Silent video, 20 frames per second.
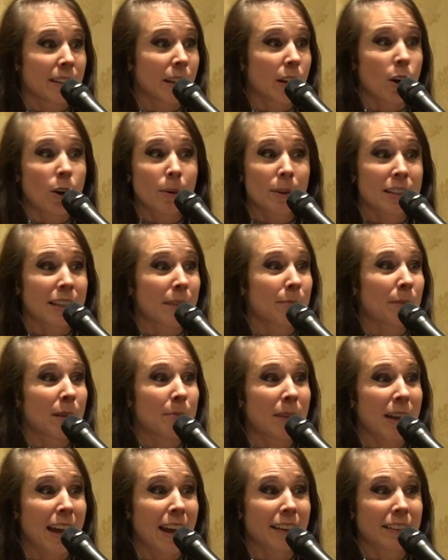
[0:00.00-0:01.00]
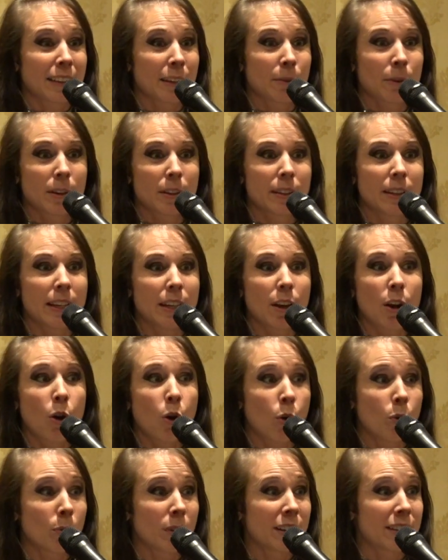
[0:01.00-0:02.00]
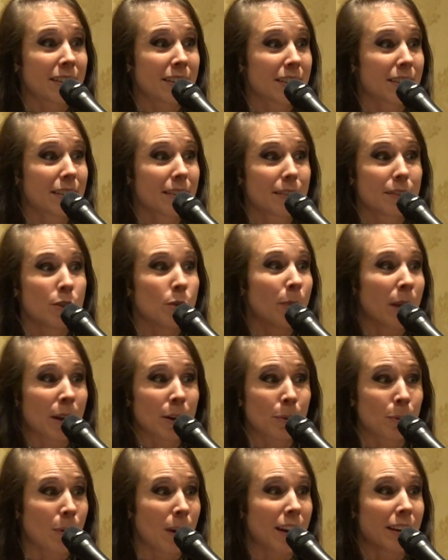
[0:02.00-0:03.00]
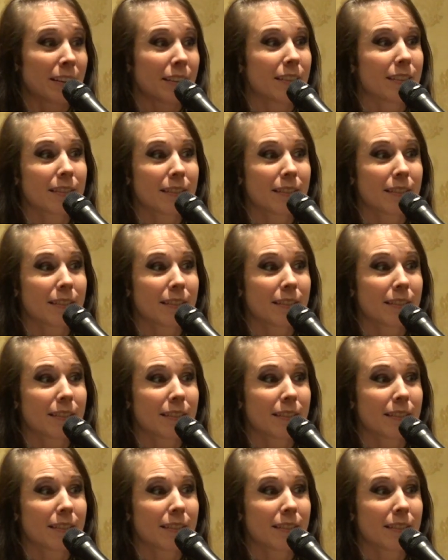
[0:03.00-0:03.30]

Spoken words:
They always had my back. They always, no matter what,